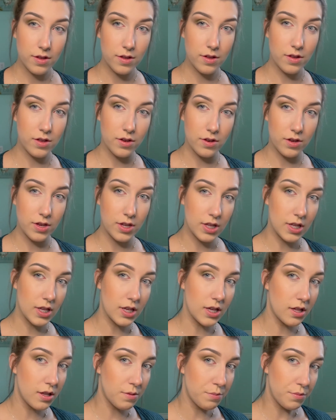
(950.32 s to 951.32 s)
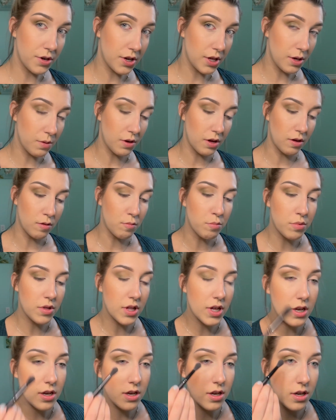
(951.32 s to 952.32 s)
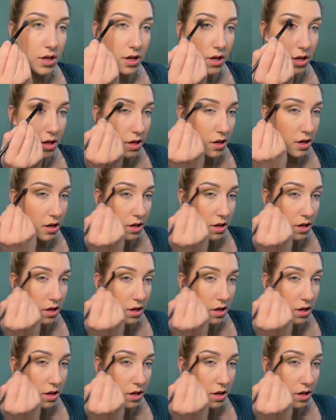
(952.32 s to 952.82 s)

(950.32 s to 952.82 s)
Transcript: So you can see it's pretty well blended.